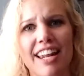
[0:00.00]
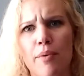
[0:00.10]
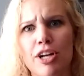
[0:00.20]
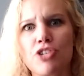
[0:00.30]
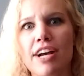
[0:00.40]
And
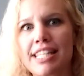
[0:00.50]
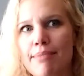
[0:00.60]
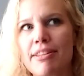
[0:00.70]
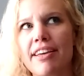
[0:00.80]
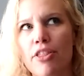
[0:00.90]
I want to try
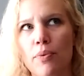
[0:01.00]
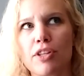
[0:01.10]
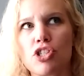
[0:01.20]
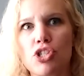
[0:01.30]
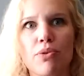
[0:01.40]
some of the other
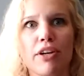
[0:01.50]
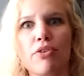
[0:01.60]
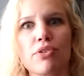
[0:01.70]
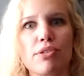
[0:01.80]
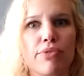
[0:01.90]
ones too. I
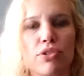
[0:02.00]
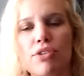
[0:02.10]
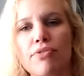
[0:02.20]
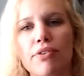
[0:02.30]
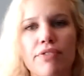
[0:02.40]
know there's a few
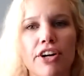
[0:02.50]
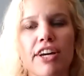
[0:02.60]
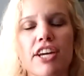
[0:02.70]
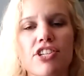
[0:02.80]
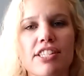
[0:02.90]
different
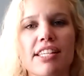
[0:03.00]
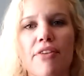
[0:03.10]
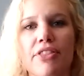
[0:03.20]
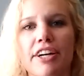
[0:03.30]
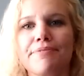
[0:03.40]
variations
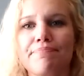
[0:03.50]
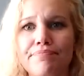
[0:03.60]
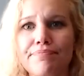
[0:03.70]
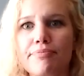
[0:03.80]
out there.